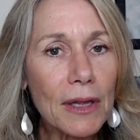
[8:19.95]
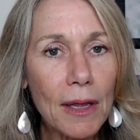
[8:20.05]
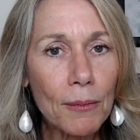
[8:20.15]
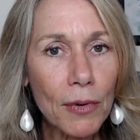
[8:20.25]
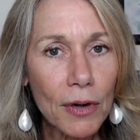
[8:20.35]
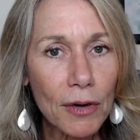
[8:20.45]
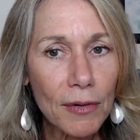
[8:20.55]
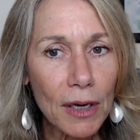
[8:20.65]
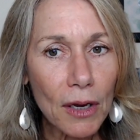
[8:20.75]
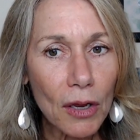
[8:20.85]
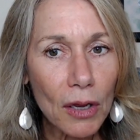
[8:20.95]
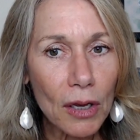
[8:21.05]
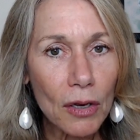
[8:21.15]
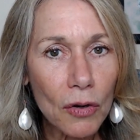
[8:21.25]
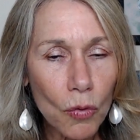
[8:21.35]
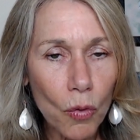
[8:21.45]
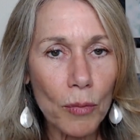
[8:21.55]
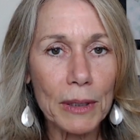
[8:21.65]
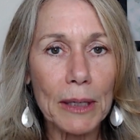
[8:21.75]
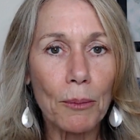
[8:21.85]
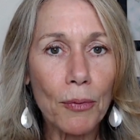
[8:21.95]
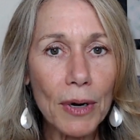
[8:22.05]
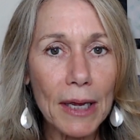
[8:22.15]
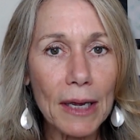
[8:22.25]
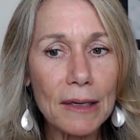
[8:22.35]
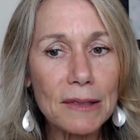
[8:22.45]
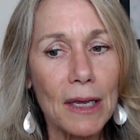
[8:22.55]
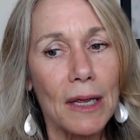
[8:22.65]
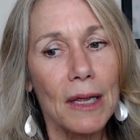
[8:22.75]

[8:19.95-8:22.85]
that Mercury normally brings